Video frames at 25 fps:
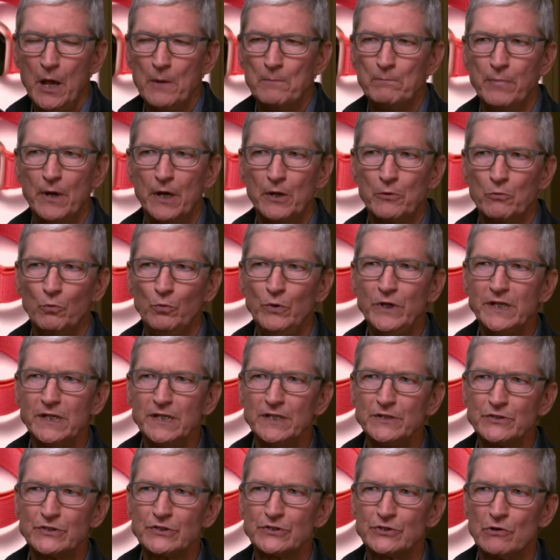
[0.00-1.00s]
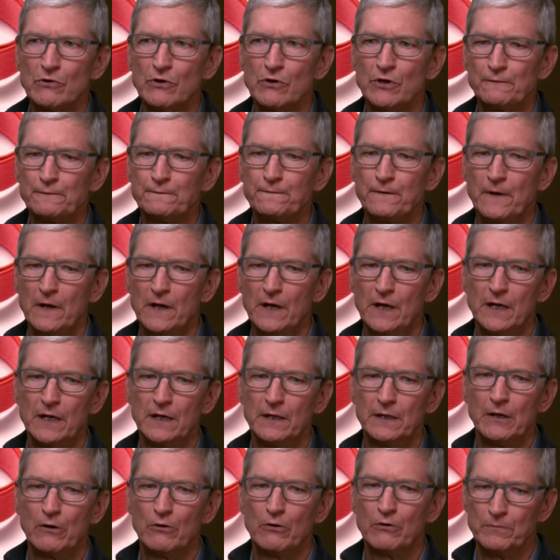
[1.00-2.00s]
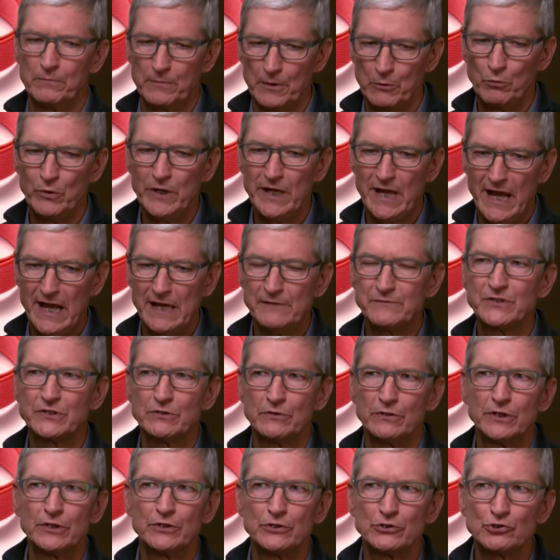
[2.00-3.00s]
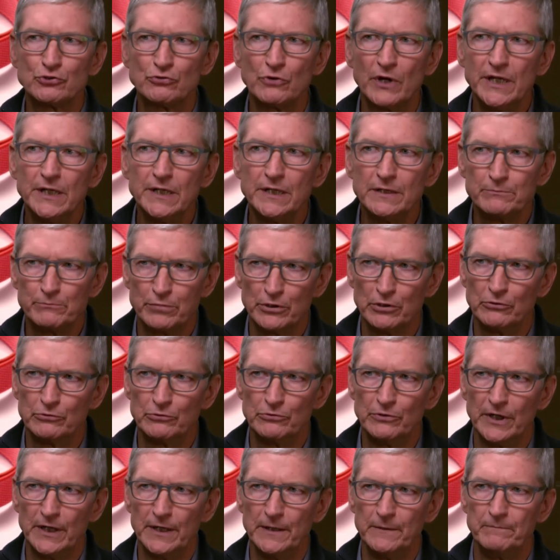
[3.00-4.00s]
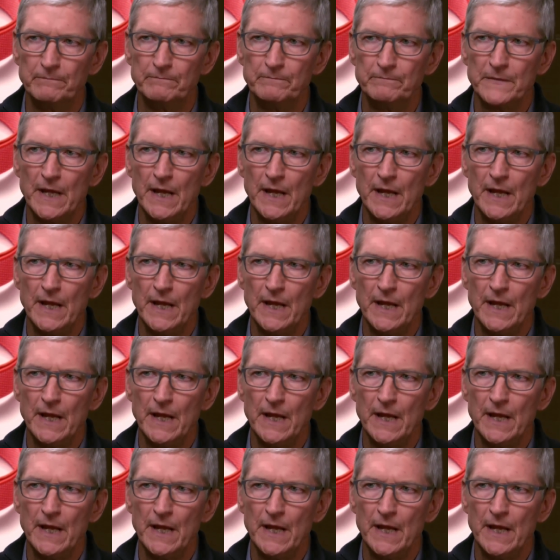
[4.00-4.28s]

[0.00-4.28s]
but we can start, or we have started a trade-in program.